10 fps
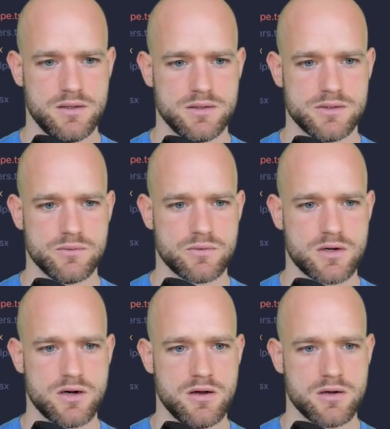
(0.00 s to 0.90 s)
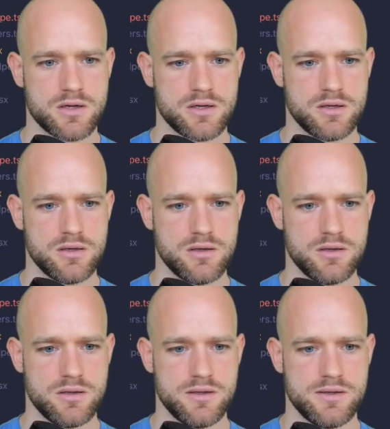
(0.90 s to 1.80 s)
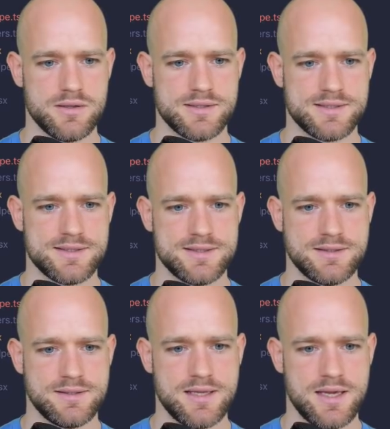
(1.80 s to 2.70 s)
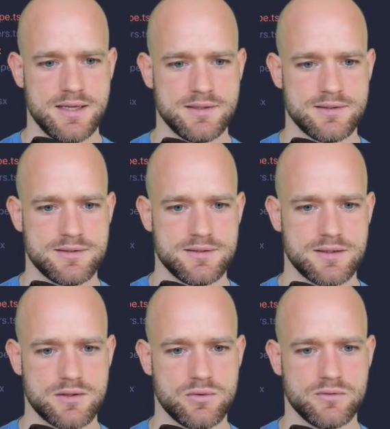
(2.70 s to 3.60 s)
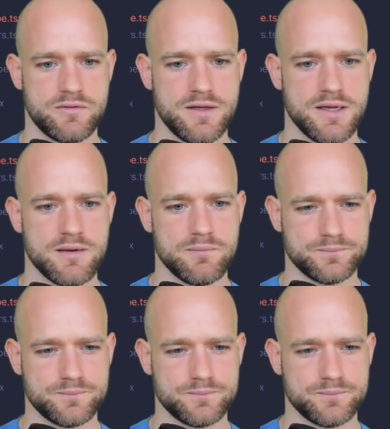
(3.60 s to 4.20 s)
so clock state config,